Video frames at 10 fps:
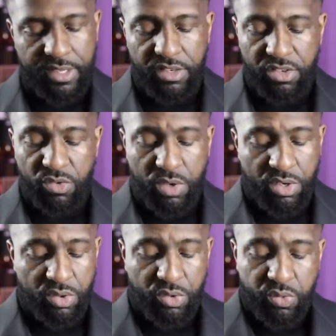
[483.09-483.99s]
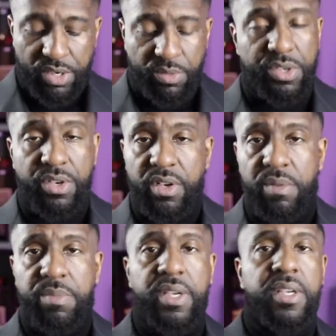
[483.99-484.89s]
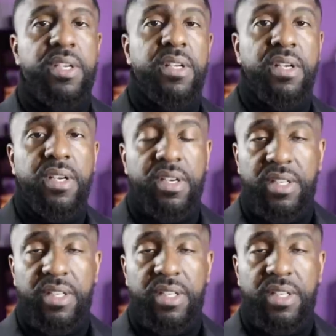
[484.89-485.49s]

This is one of those where when you're gonna be uh,